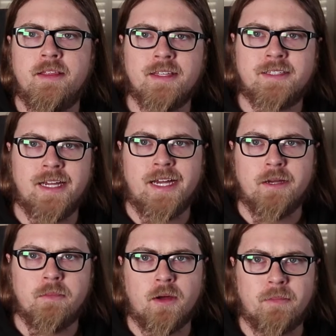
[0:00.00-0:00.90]
This
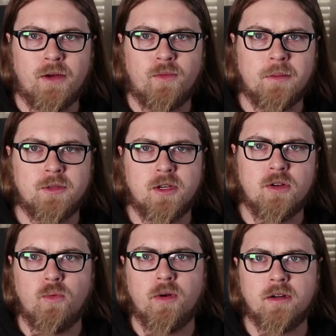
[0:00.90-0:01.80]
time on my
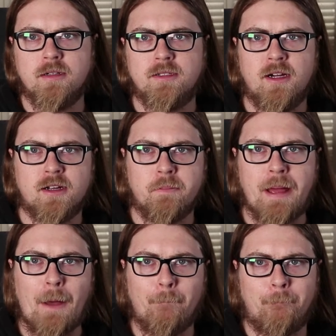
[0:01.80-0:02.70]
Webzone, we're going to talk
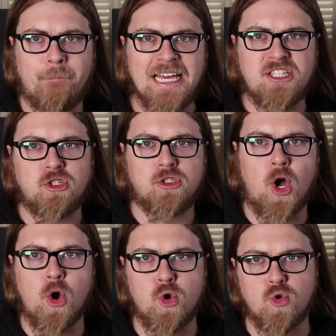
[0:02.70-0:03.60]
about bass
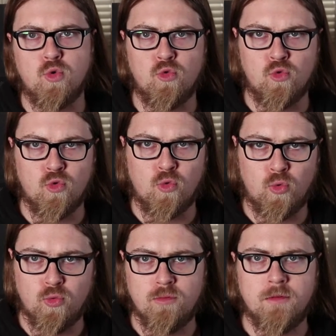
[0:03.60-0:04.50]

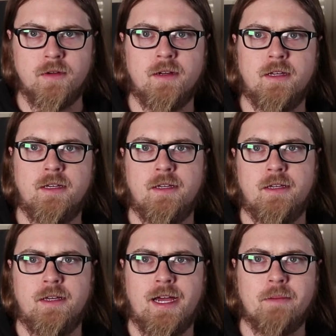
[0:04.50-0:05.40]
tone.
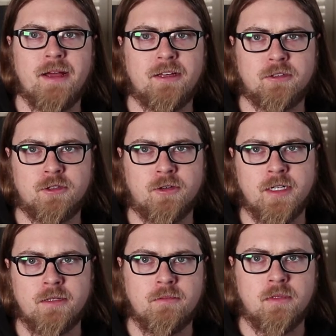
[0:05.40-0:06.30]
I'm Alex
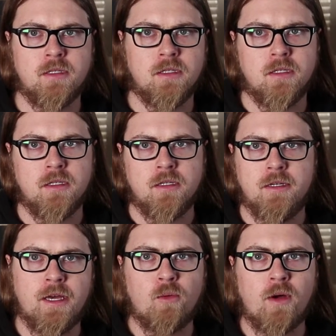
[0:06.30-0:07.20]
Grimm,
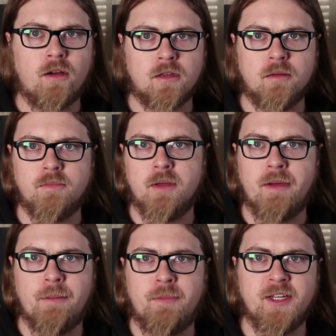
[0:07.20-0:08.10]
and welcome to
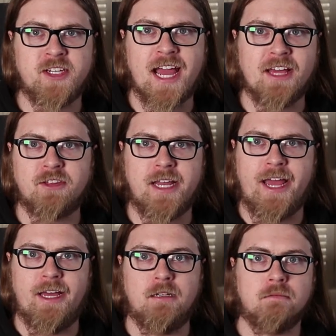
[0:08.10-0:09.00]
my bitch ass net.